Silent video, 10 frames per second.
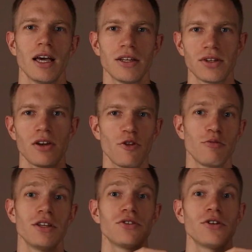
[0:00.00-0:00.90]
And aside
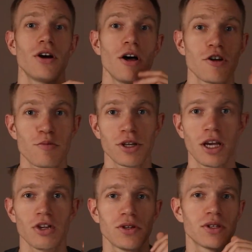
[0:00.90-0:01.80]
from Lenster, other
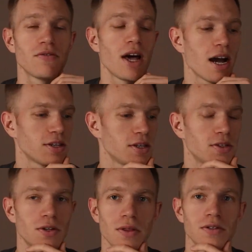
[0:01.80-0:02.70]
applications have
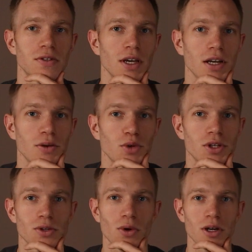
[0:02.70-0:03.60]
access to this data,
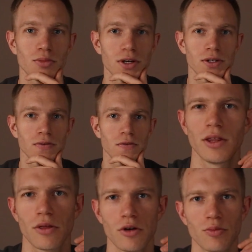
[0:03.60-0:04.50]
which is quite impressive.
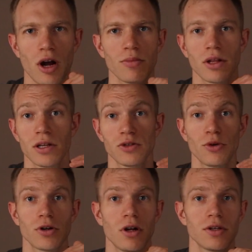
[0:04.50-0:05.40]
And the third problem the Lens
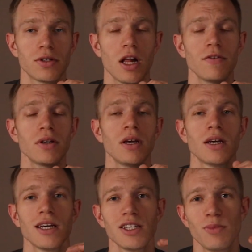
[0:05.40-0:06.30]
protocol is solving
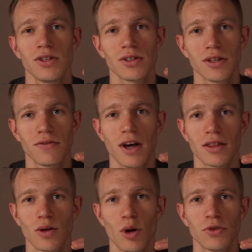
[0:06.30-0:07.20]
is basically the
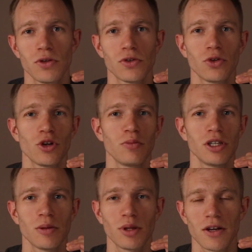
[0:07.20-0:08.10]
fact that Web2 social
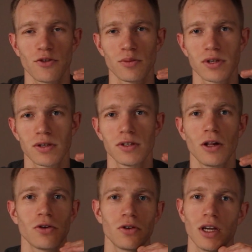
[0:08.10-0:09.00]
media platforms
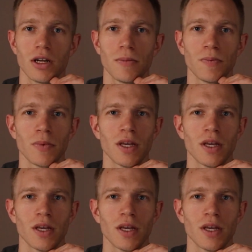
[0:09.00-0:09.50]
sell your data.